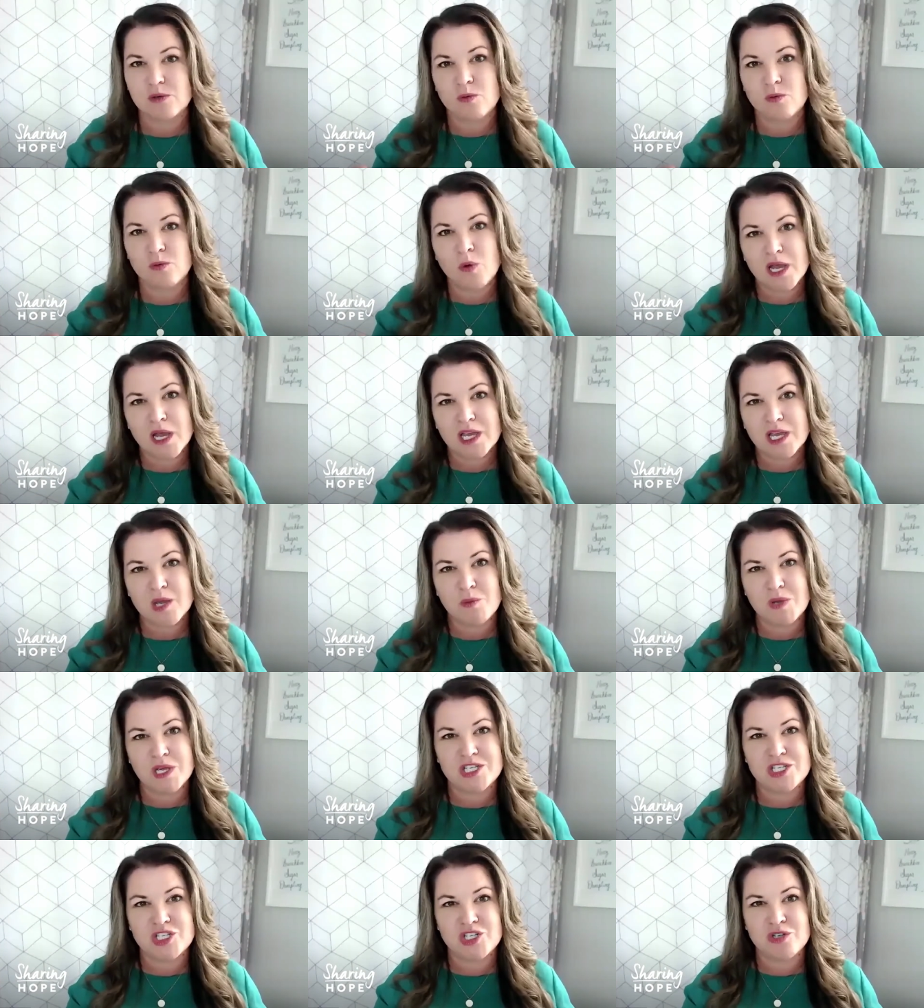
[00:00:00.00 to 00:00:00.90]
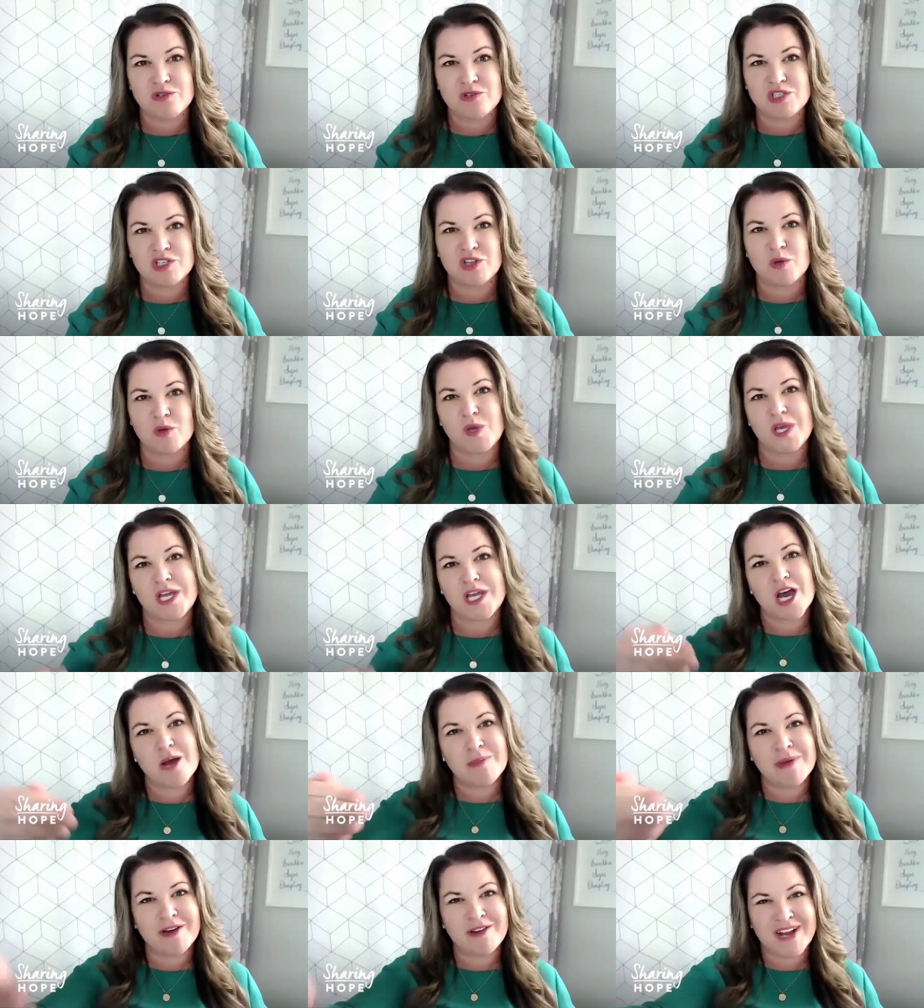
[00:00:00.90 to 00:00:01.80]
What can we do so that we
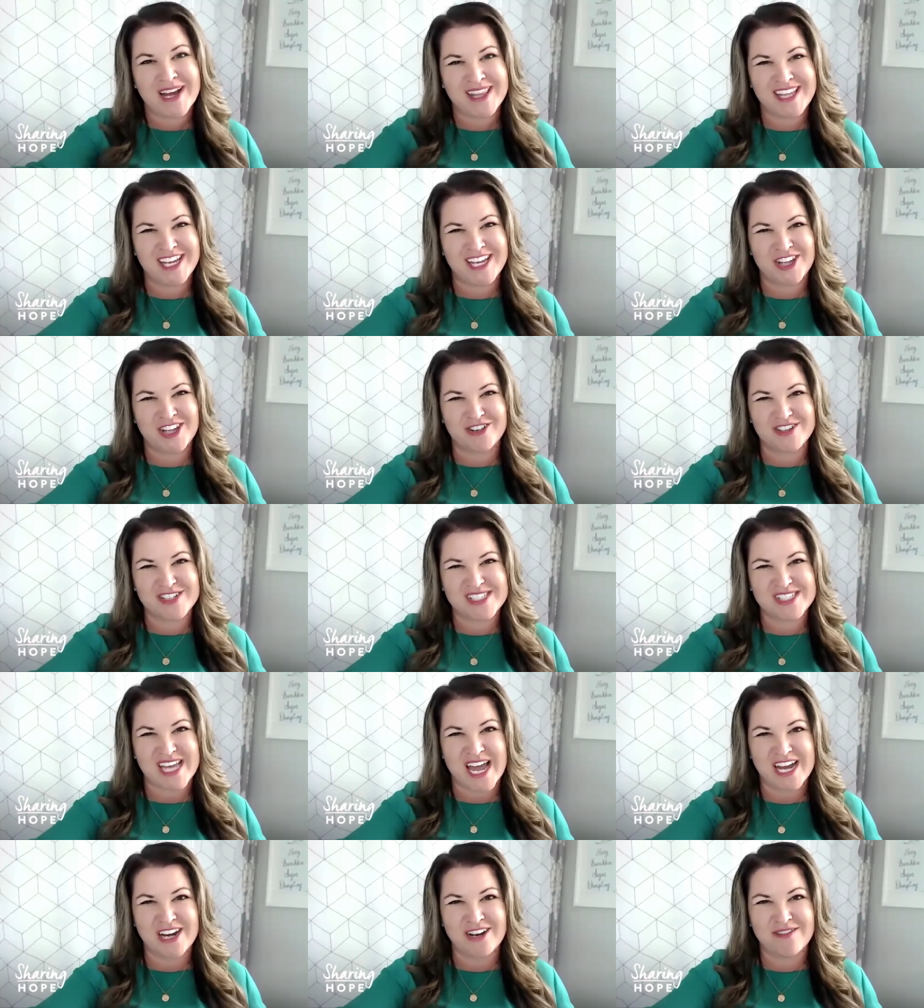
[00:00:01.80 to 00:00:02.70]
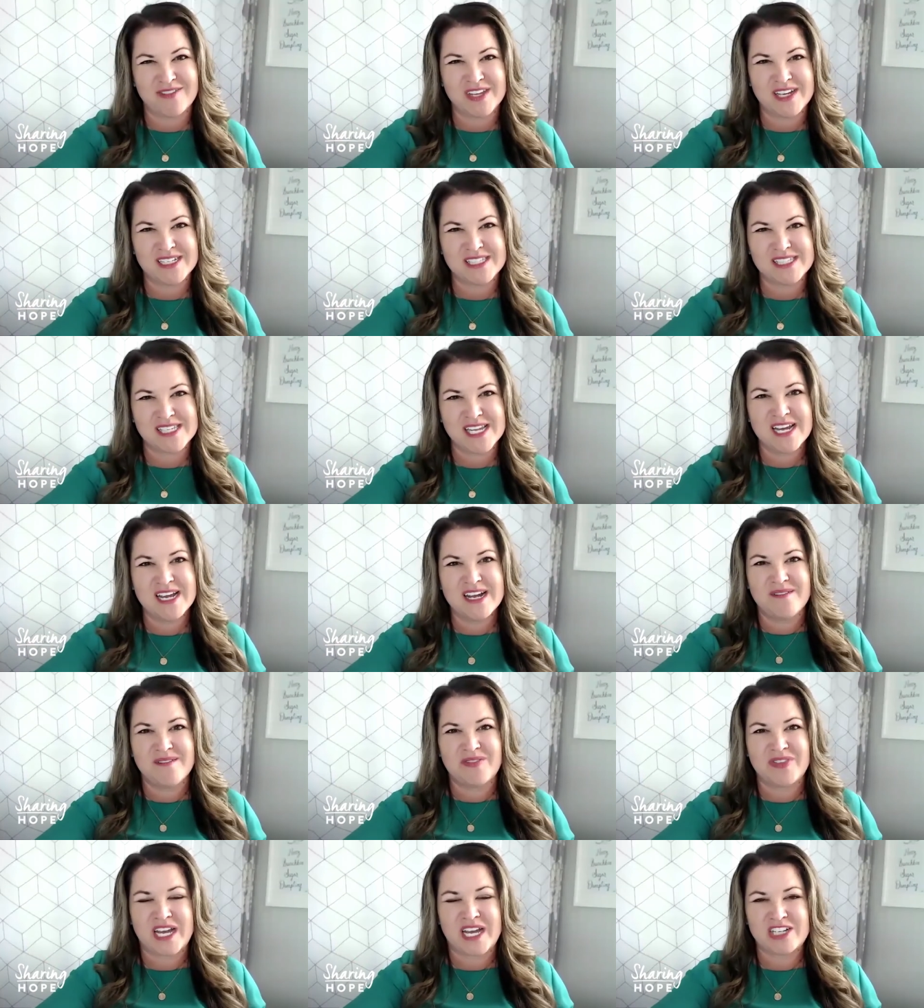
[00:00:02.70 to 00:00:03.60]
come out on the other side of this,
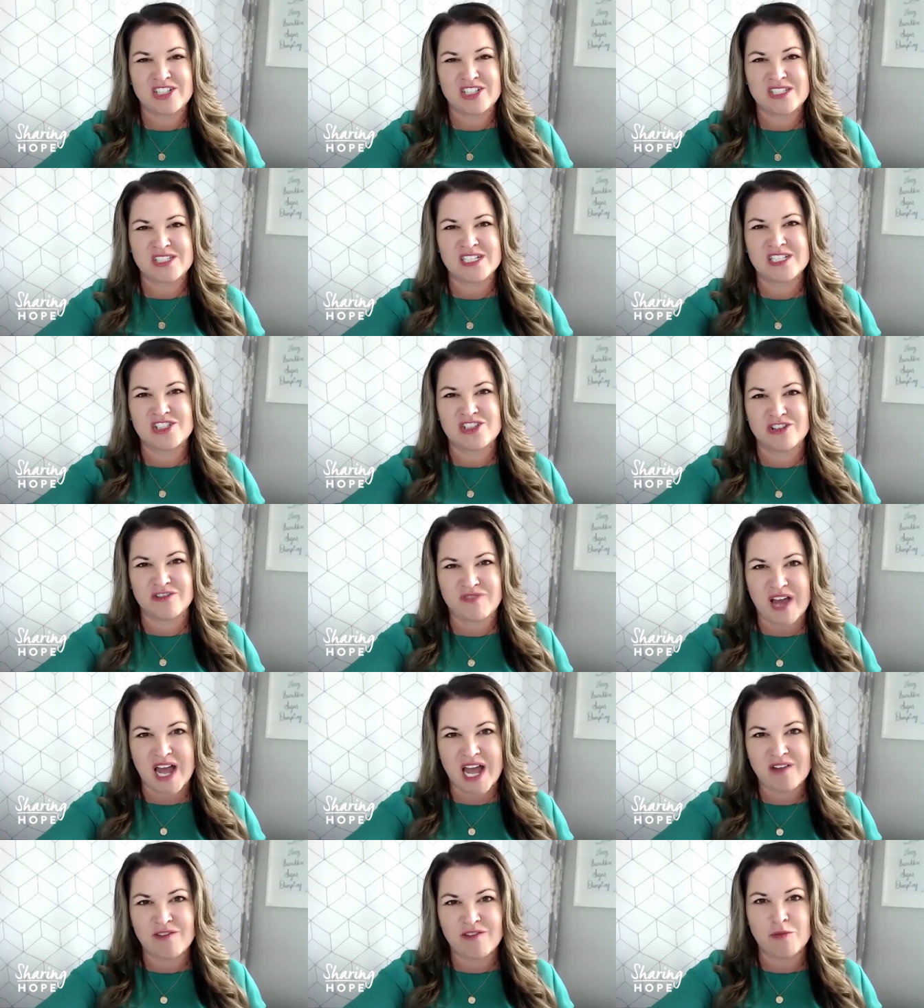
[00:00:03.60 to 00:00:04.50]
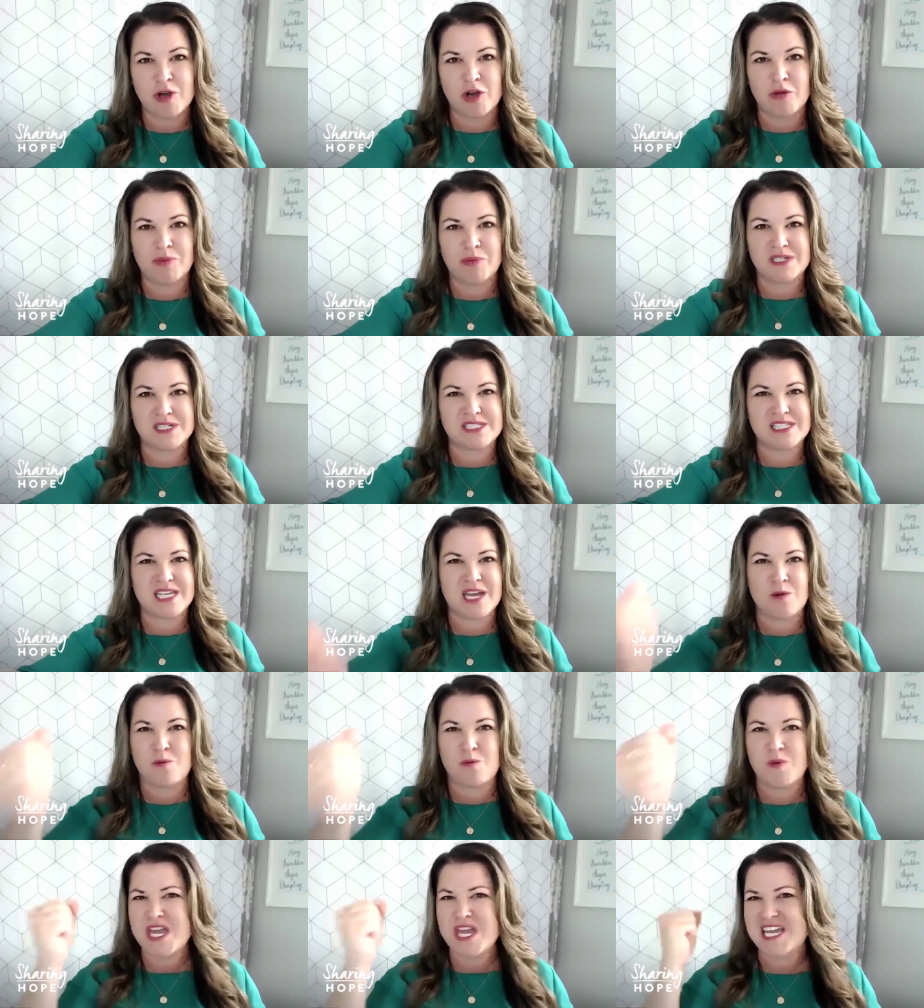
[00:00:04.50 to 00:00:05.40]
not just in survival mode, but to say,
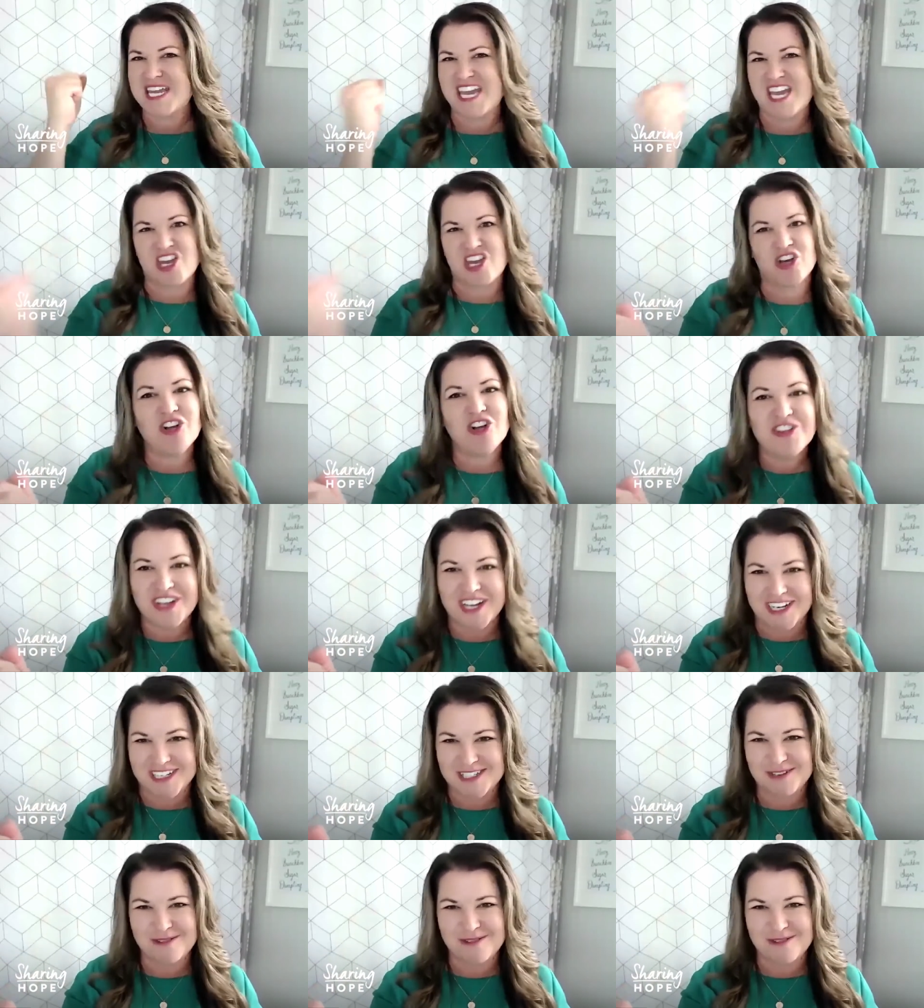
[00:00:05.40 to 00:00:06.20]
we killed it.